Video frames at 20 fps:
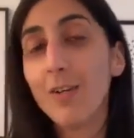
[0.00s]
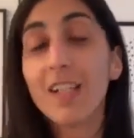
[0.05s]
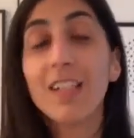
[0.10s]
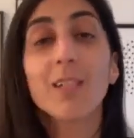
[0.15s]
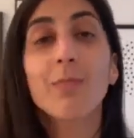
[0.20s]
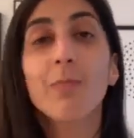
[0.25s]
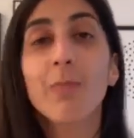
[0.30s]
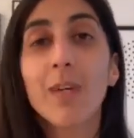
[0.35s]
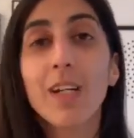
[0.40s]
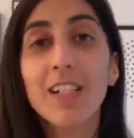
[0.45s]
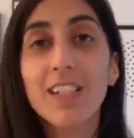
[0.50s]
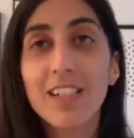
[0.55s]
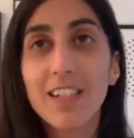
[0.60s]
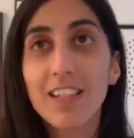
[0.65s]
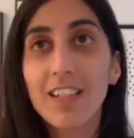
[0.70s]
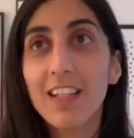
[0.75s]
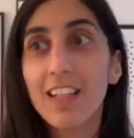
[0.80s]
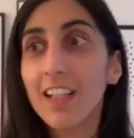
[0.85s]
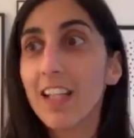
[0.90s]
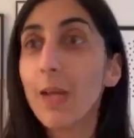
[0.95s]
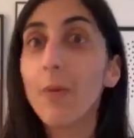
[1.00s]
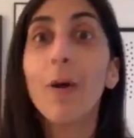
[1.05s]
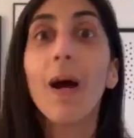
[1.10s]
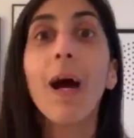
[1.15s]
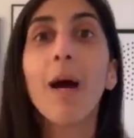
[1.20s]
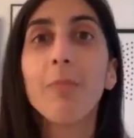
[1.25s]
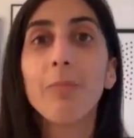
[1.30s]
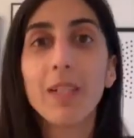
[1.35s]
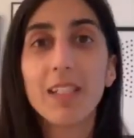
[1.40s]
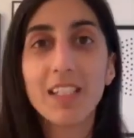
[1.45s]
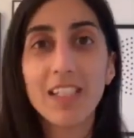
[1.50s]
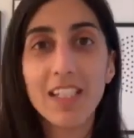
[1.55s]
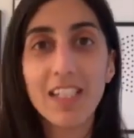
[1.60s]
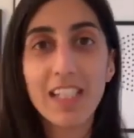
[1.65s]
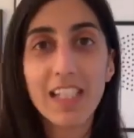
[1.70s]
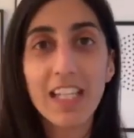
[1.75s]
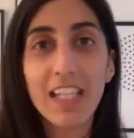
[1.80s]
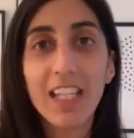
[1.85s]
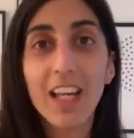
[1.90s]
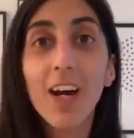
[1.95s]
express that they were happy to
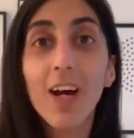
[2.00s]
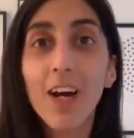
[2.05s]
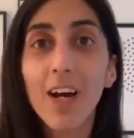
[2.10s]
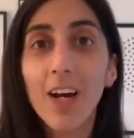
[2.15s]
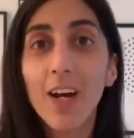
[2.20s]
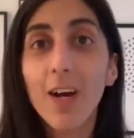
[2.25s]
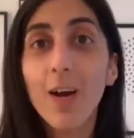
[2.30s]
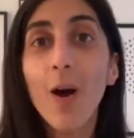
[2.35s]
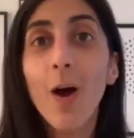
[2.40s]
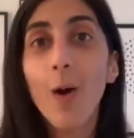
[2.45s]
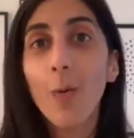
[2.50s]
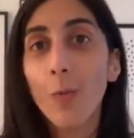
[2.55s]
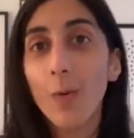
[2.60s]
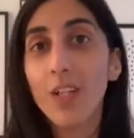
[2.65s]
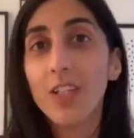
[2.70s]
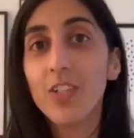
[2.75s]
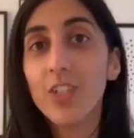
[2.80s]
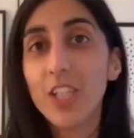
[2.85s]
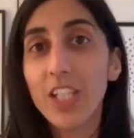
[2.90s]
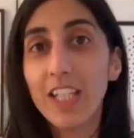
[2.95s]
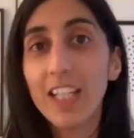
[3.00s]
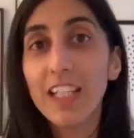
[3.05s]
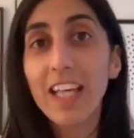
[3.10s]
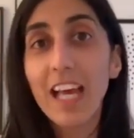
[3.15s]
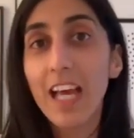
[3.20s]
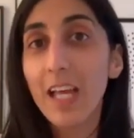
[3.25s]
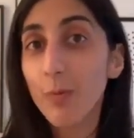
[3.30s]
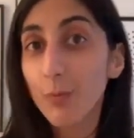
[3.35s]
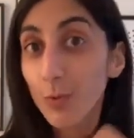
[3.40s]
see her when she